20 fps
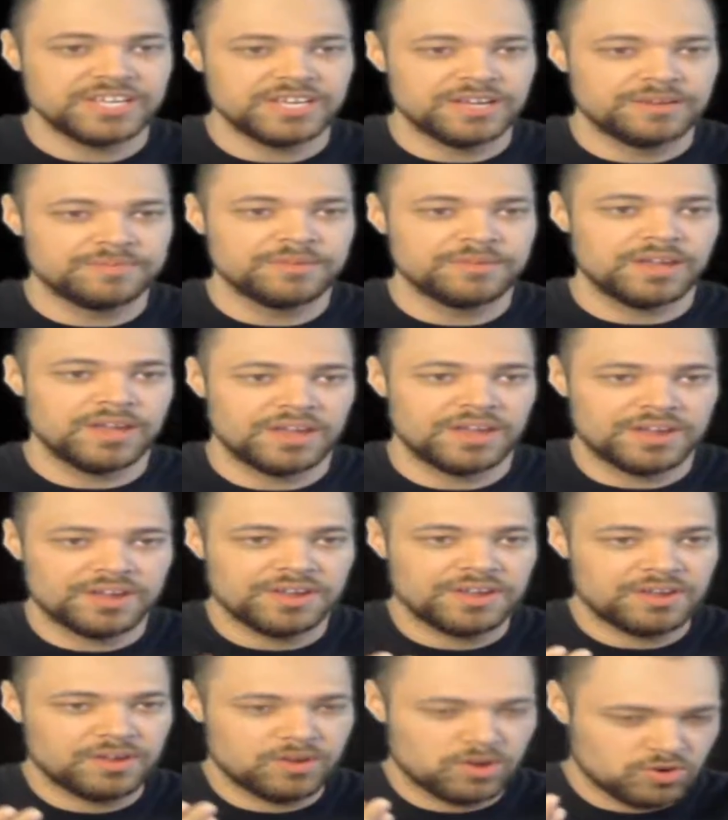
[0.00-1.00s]
him
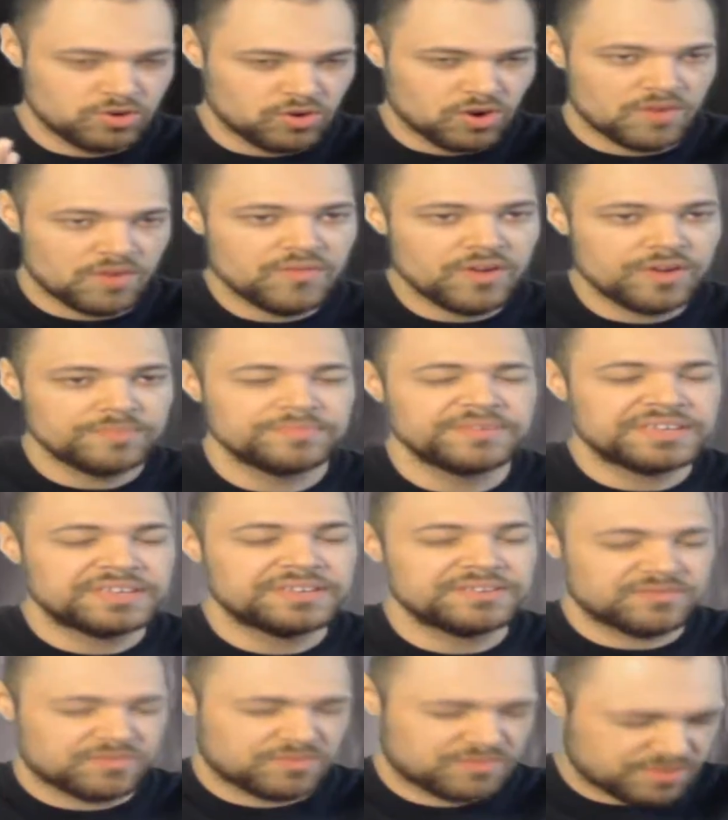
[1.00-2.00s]
in order for him to
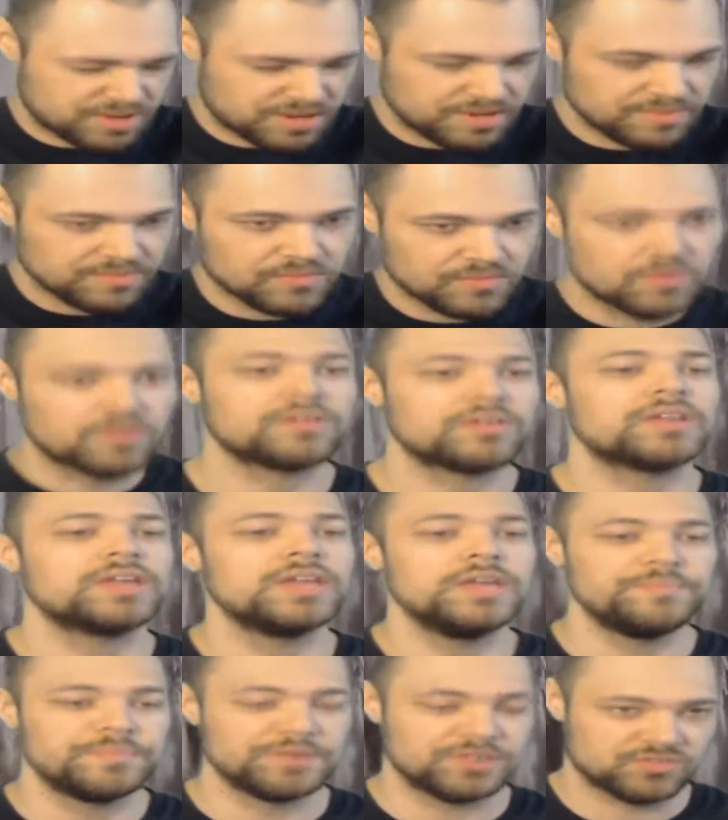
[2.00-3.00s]

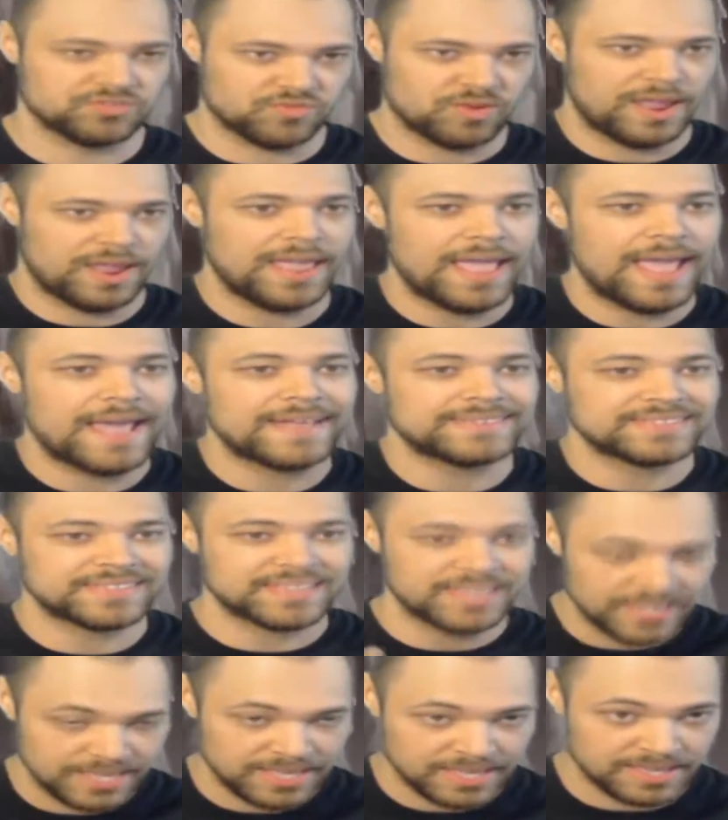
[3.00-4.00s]
keep his right as
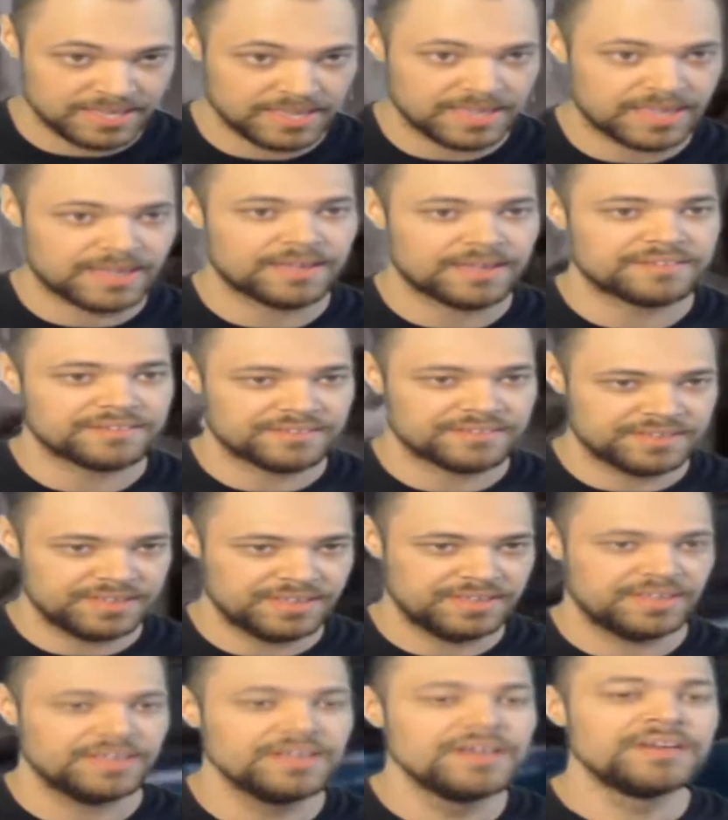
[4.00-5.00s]
king
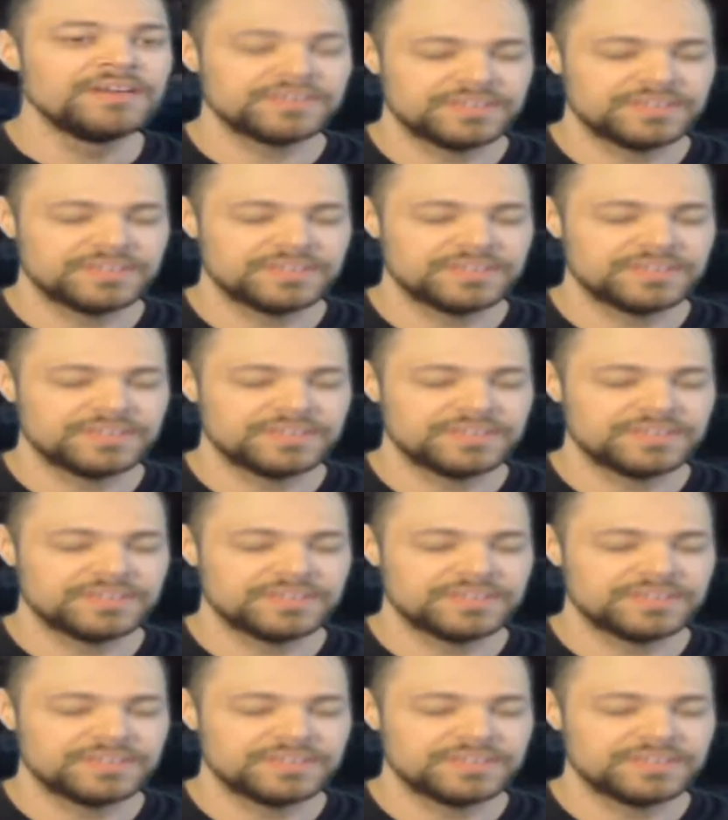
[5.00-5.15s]
and